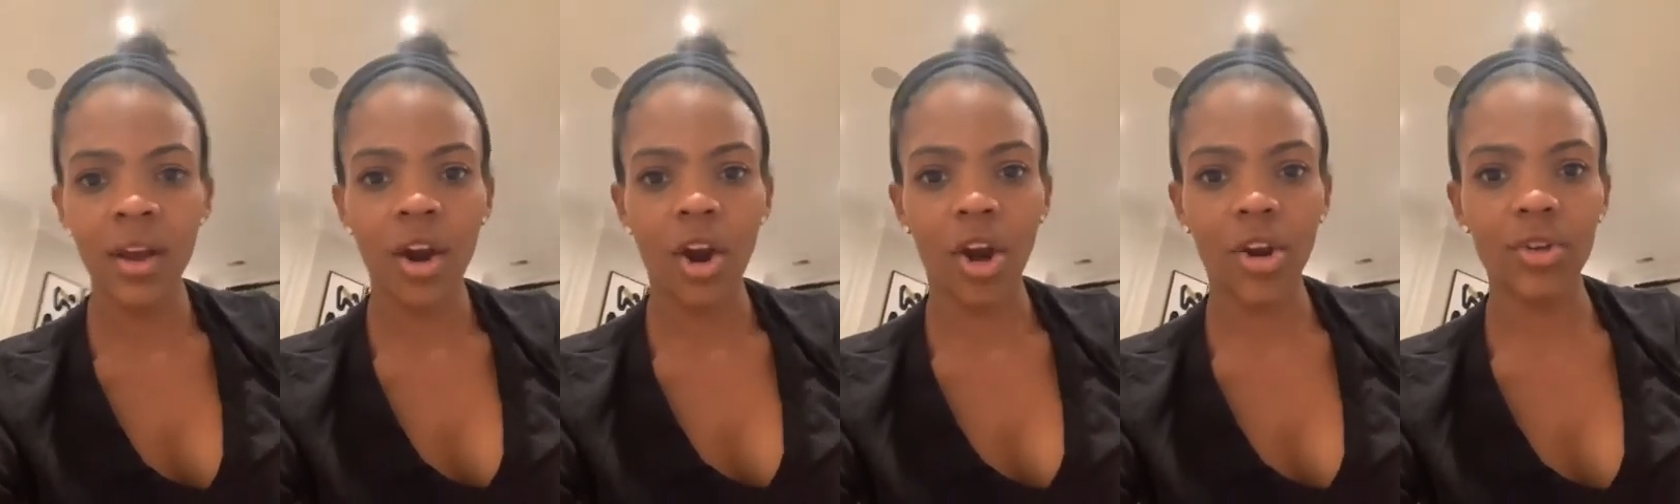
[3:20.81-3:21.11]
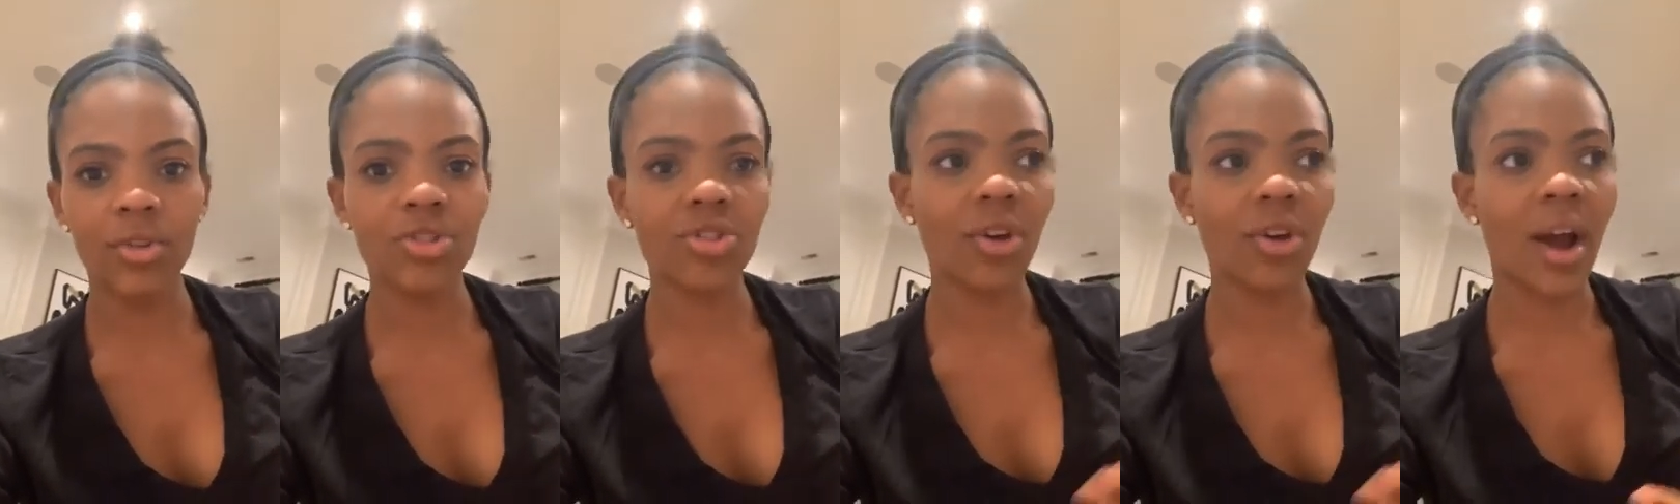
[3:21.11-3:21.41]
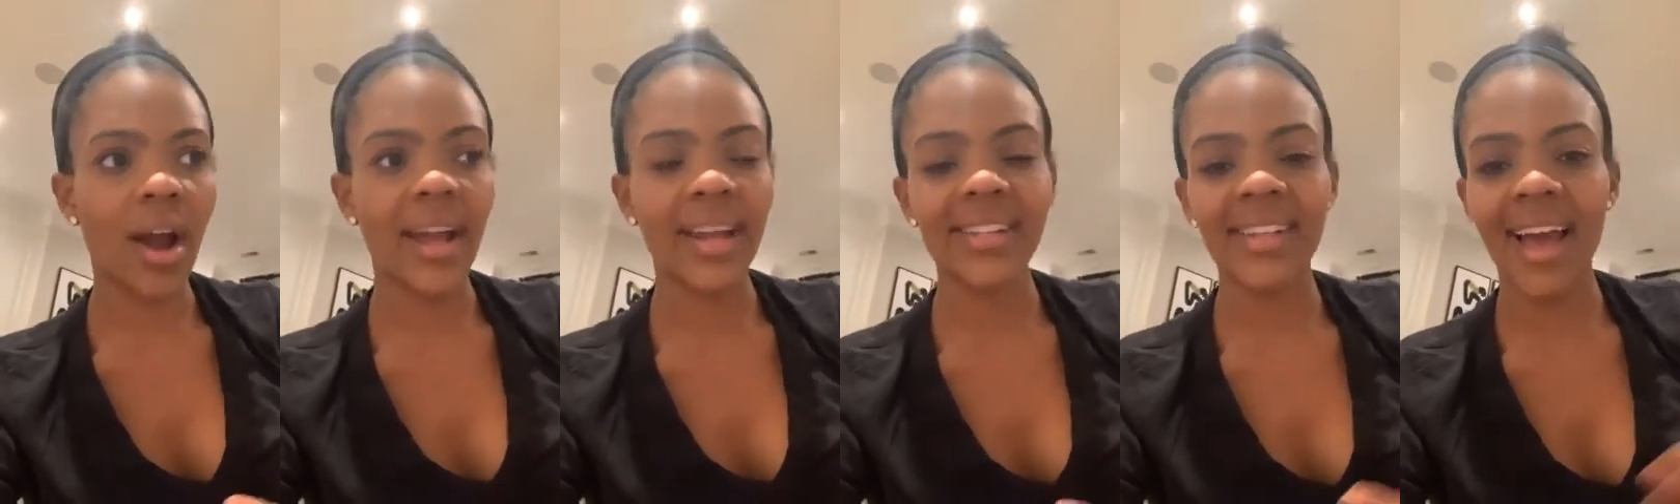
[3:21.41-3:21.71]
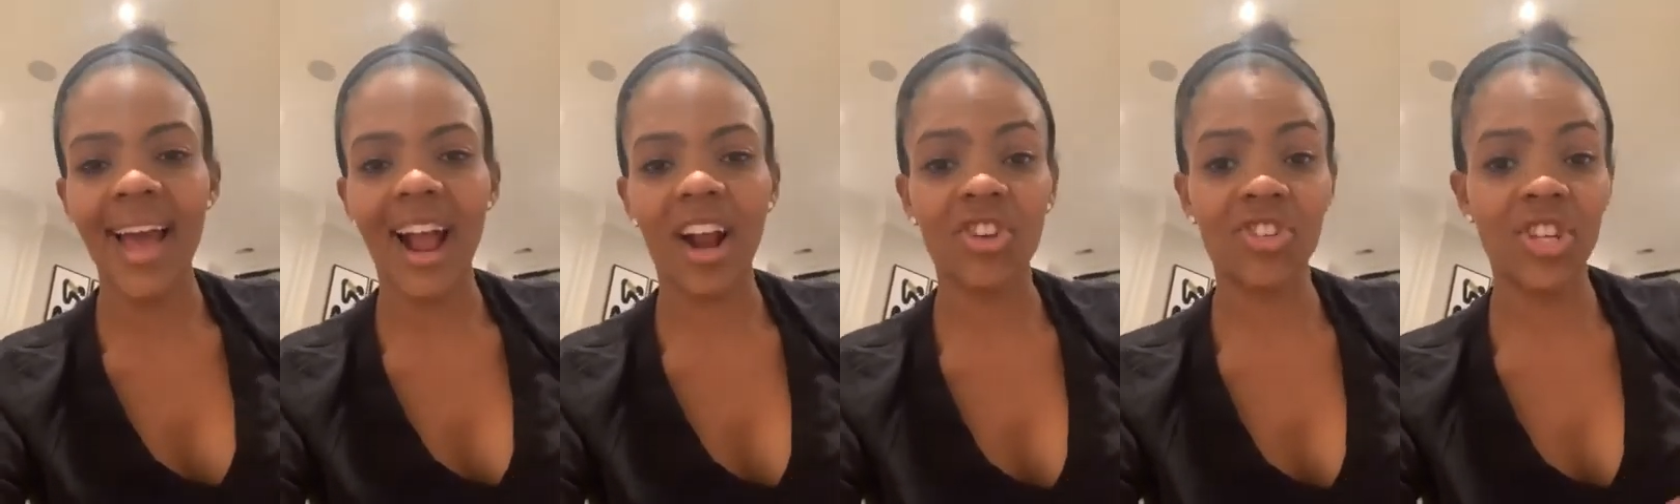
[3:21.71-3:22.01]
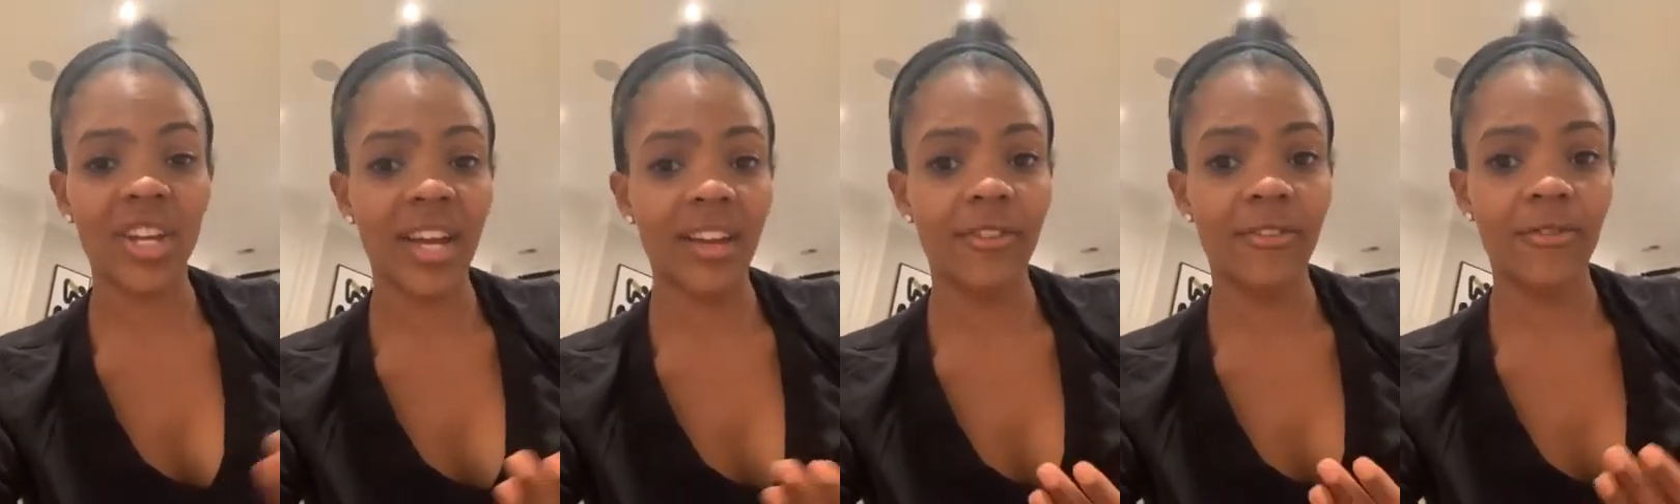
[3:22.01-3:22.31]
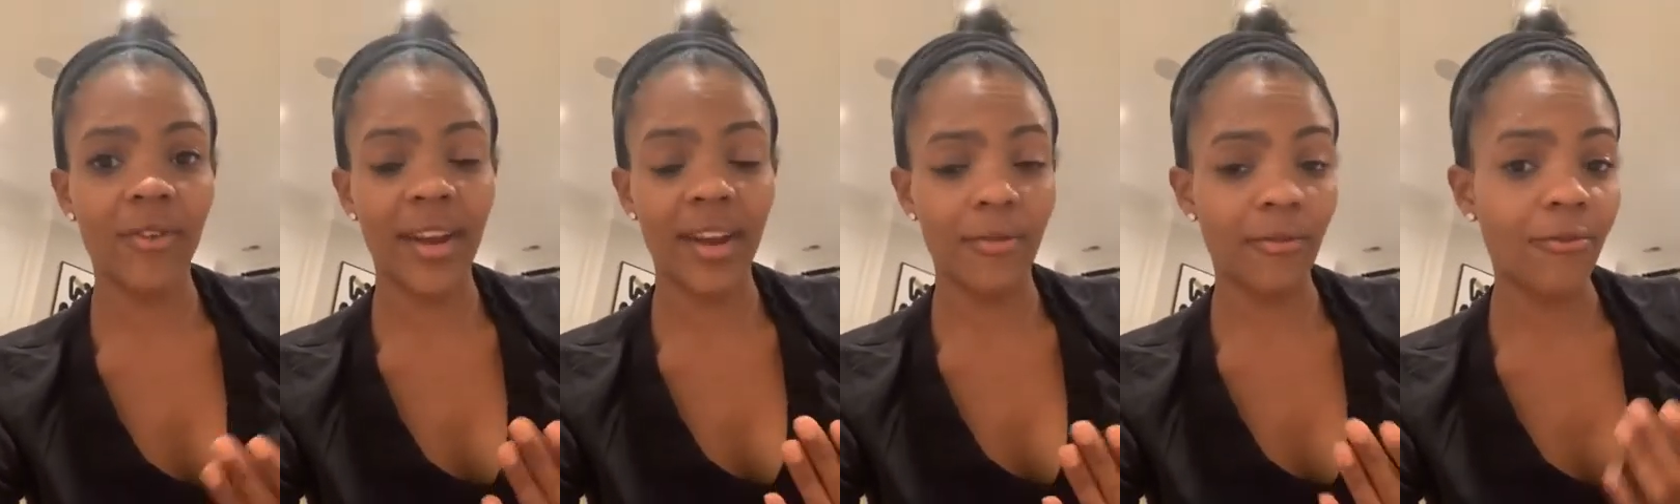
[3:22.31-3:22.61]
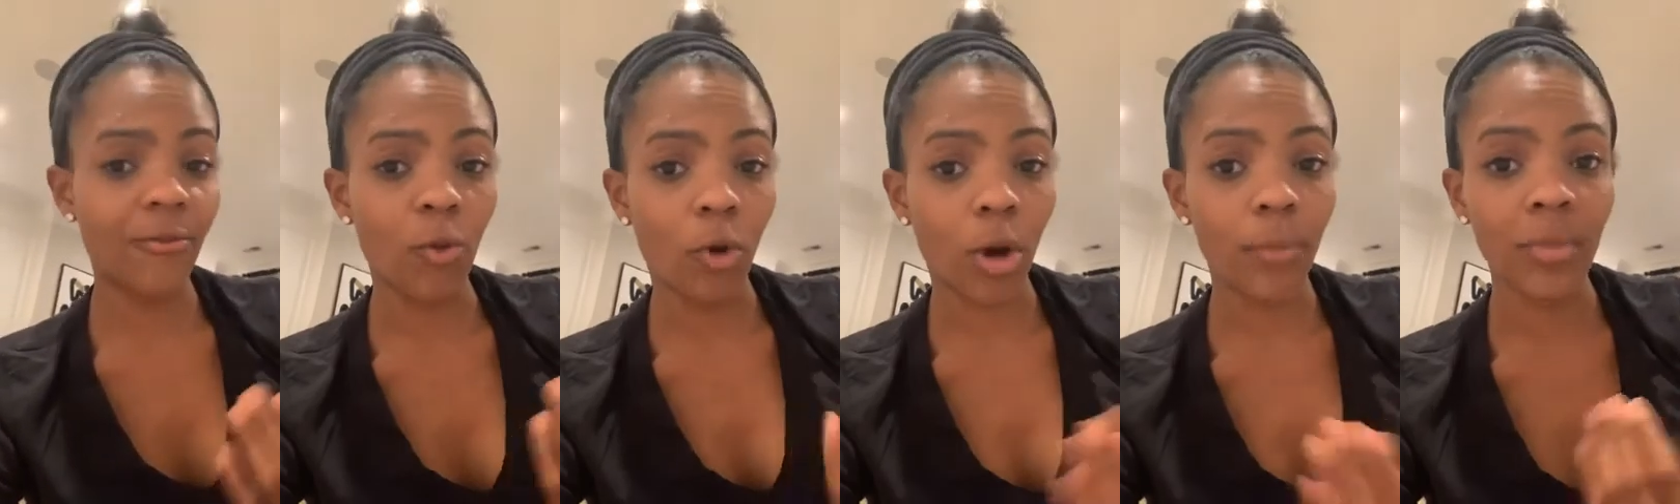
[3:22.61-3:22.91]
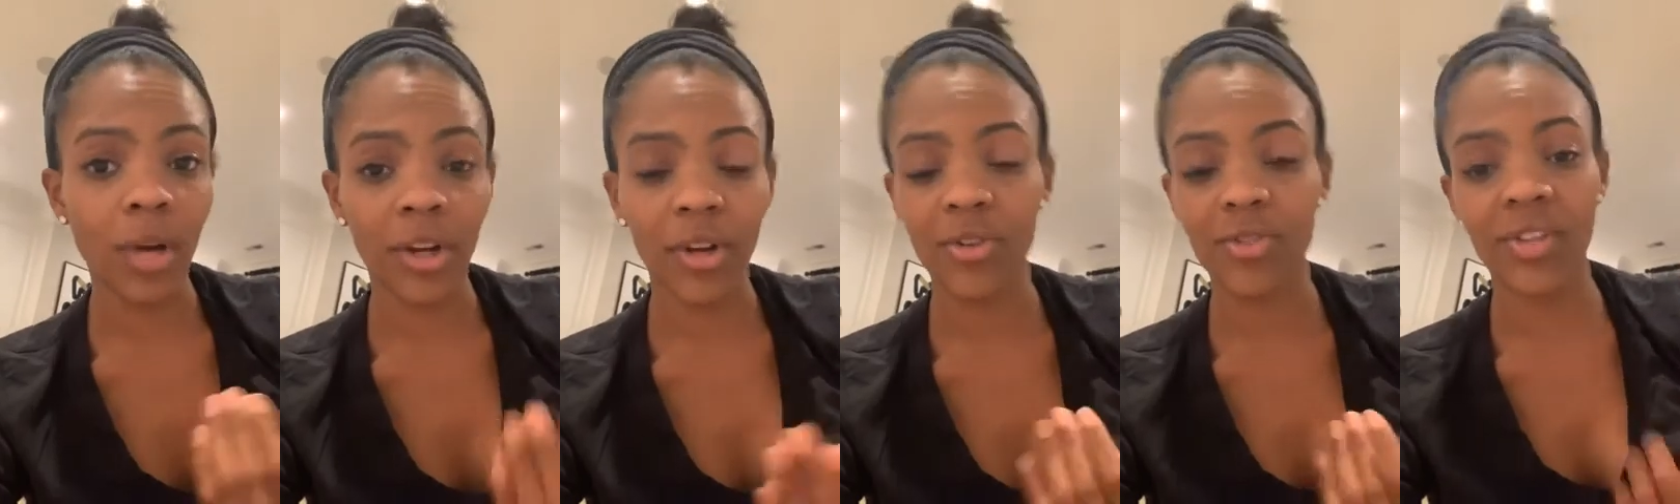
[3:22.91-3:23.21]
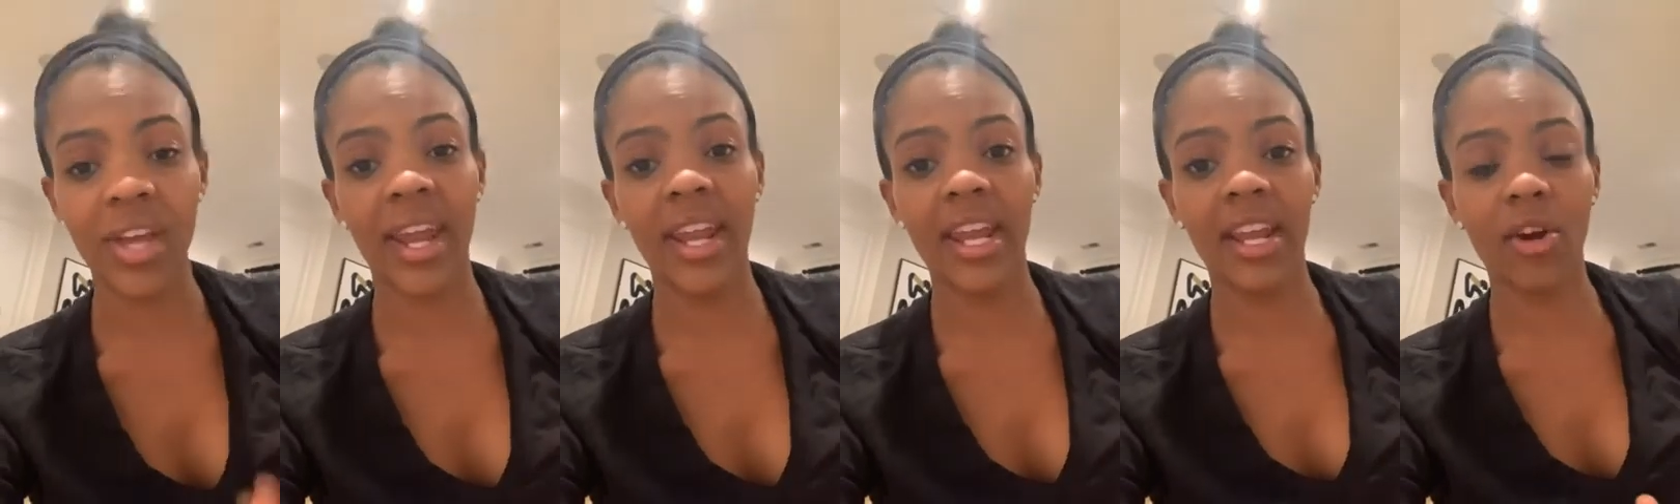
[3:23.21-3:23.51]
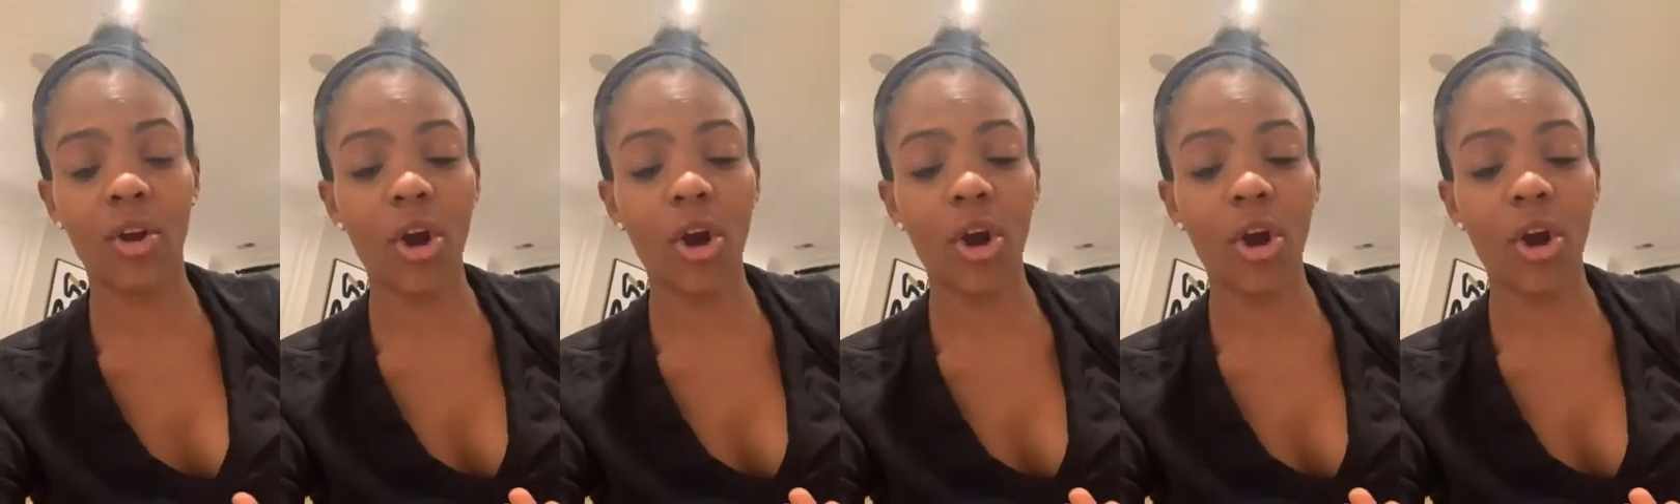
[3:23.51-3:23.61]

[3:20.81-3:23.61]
Are you trying to actually get an informed understanding,